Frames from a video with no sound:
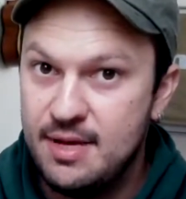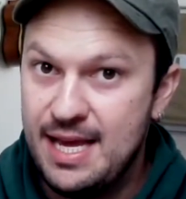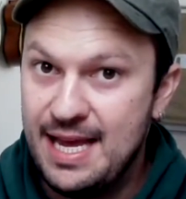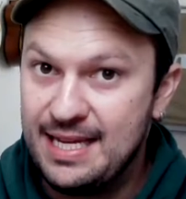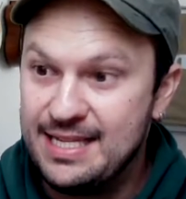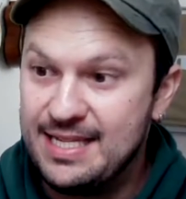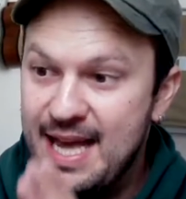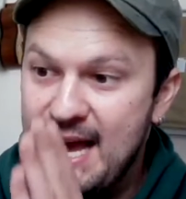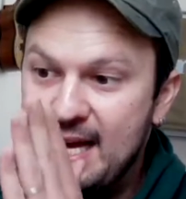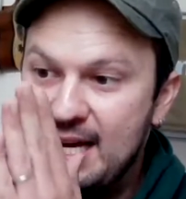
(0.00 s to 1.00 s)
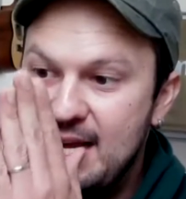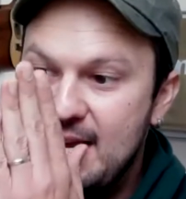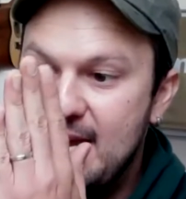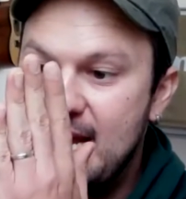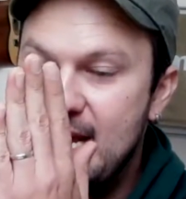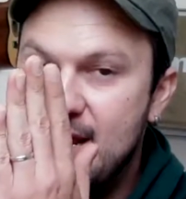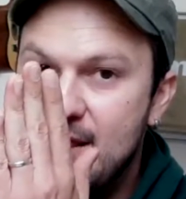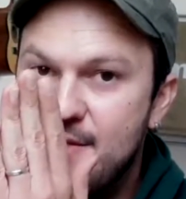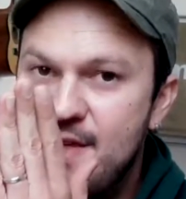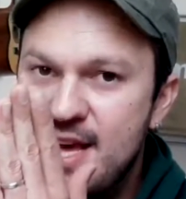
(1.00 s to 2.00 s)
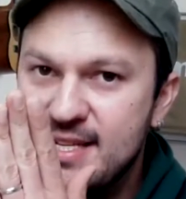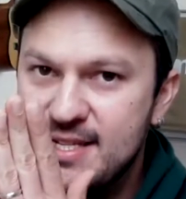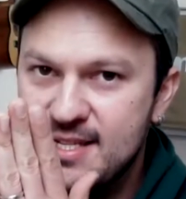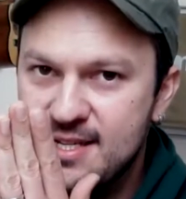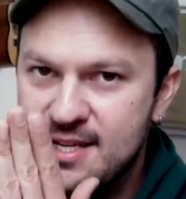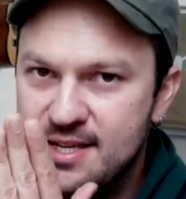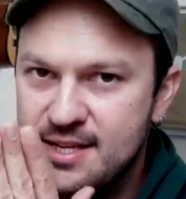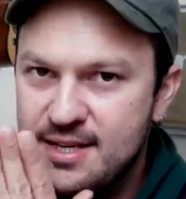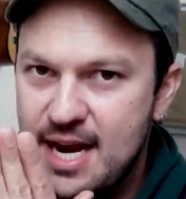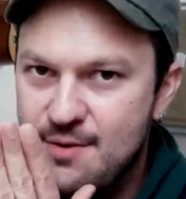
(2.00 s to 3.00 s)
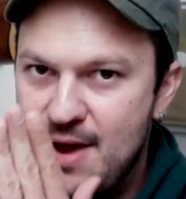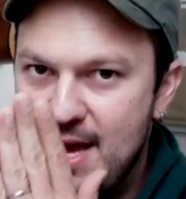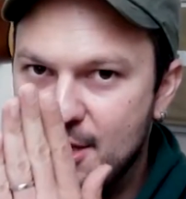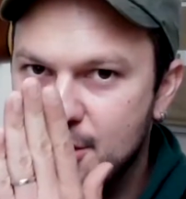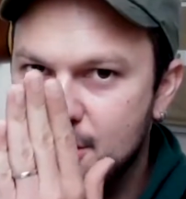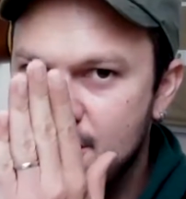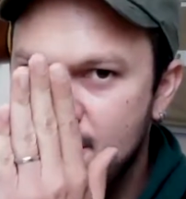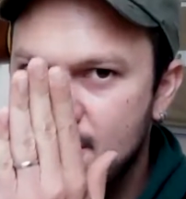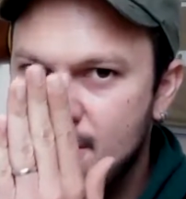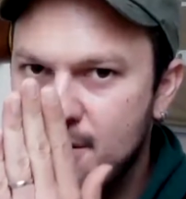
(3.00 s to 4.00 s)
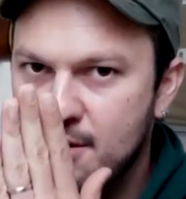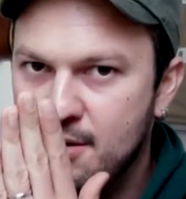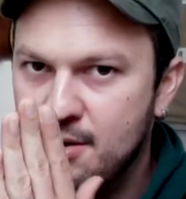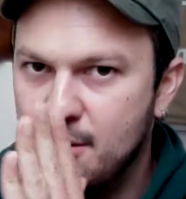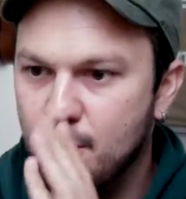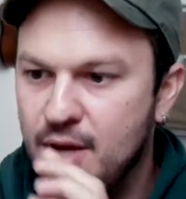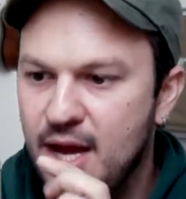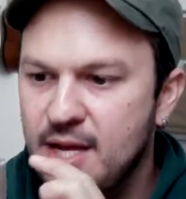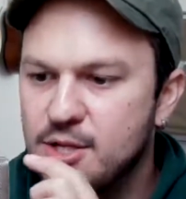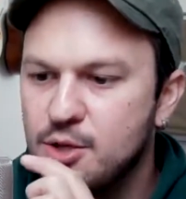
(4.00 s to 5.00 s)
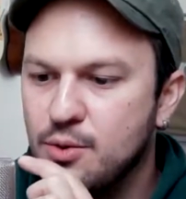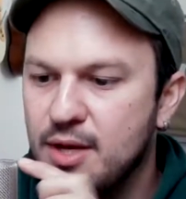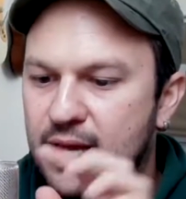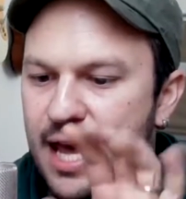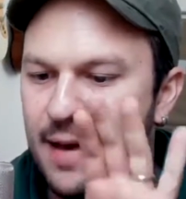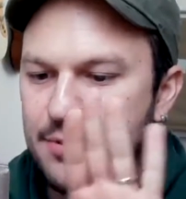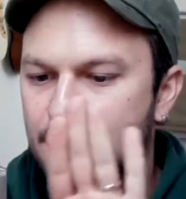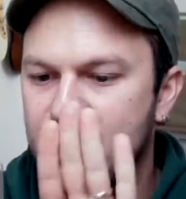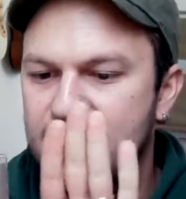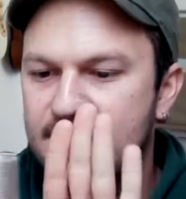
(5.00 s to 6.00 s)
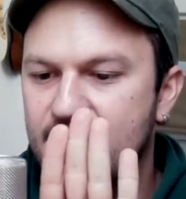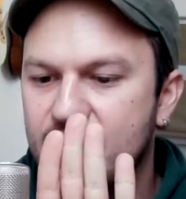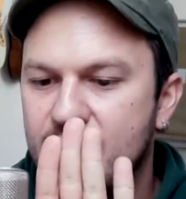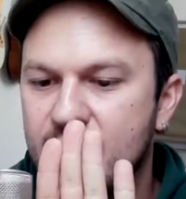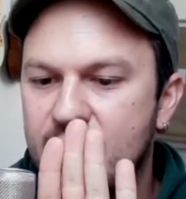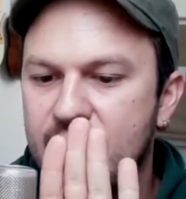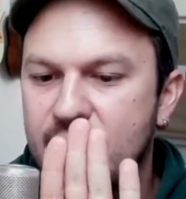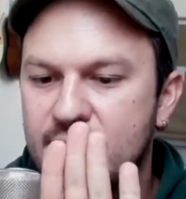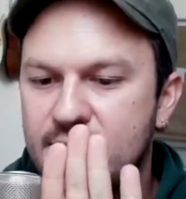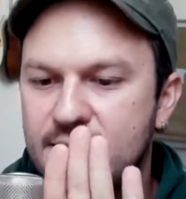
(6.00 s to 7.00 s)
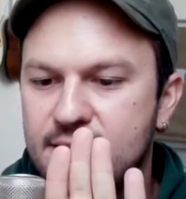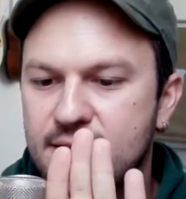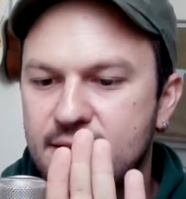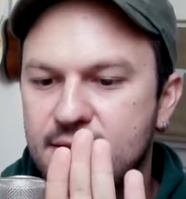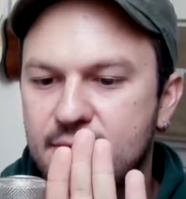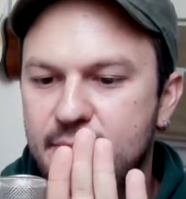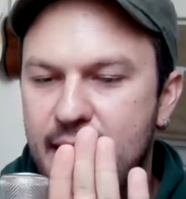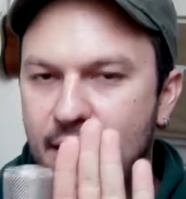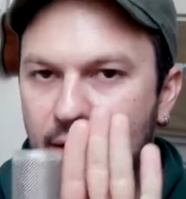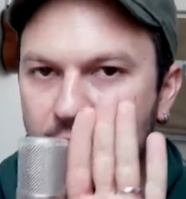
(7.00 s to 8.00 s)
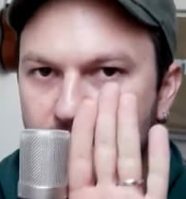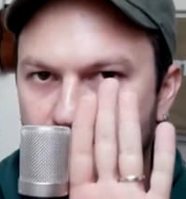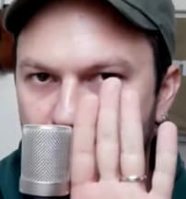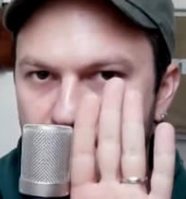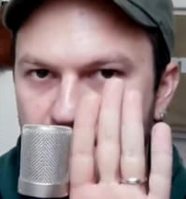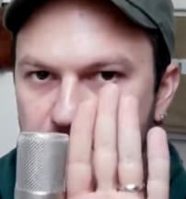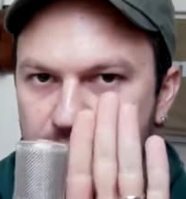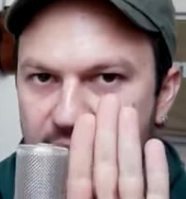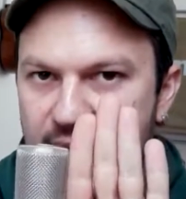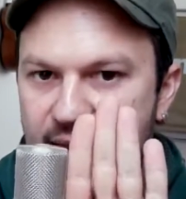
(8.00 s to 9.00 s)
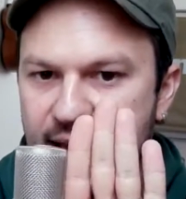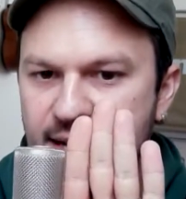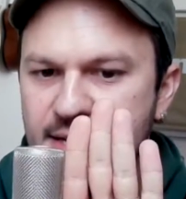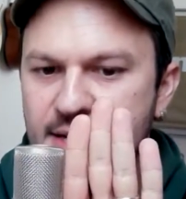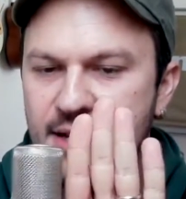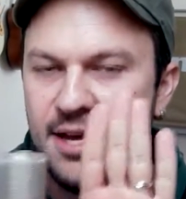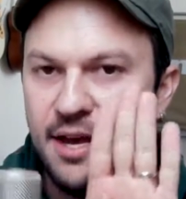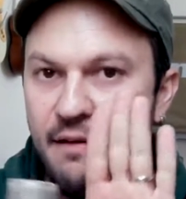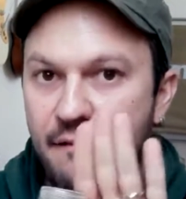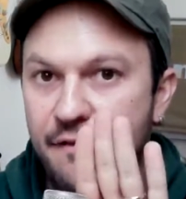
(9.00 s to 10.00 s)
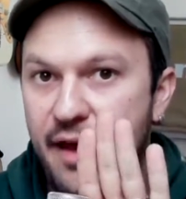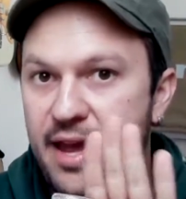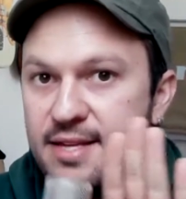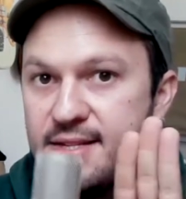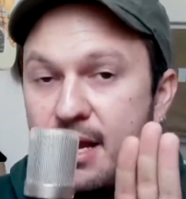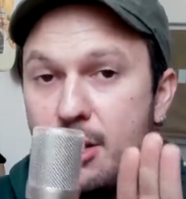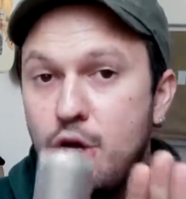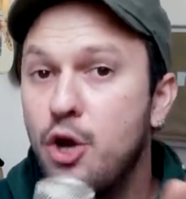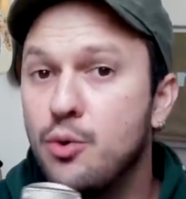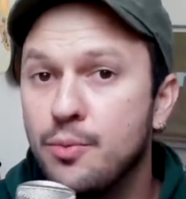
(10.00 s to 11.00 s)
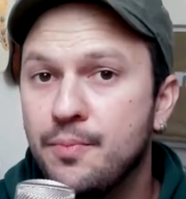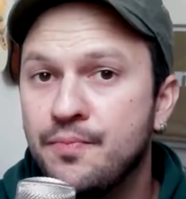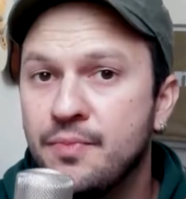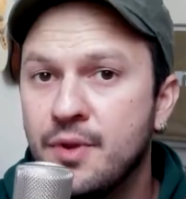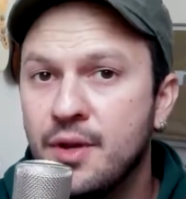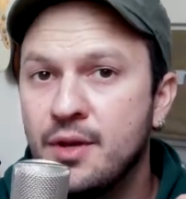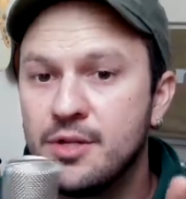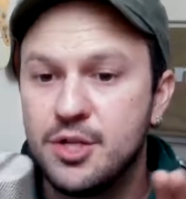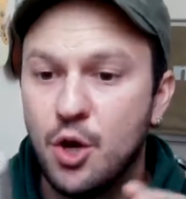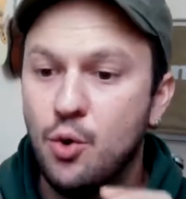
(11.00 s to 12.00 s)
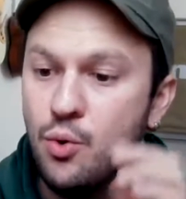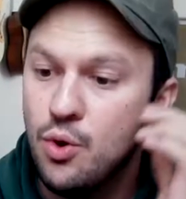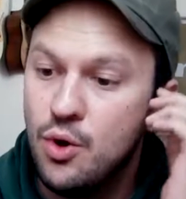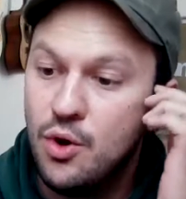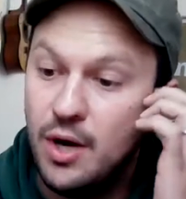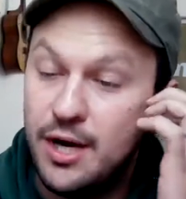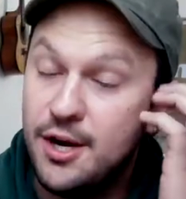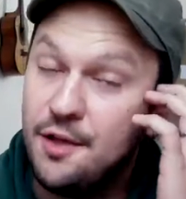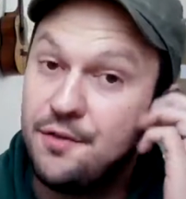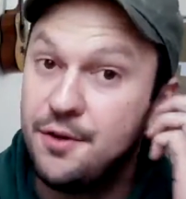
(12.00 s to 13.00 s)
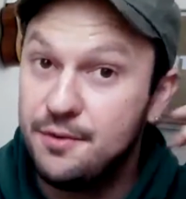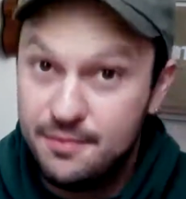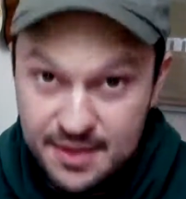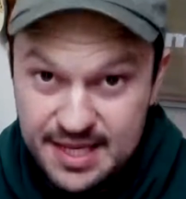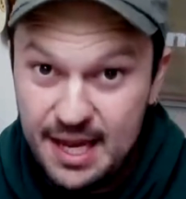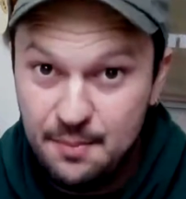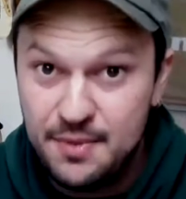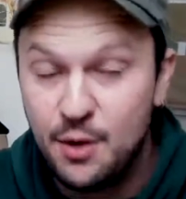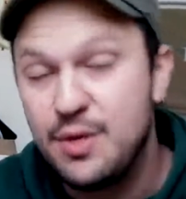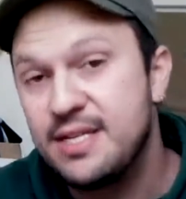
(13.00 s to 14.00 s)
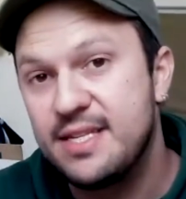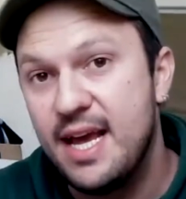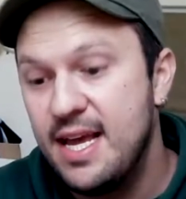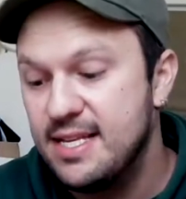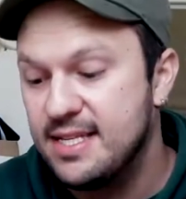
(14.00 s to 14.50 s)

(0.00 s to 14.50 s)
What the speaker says: exactly in this direction. Okay, so the capsule is parallel to my hand, facing you. So another tip that we say is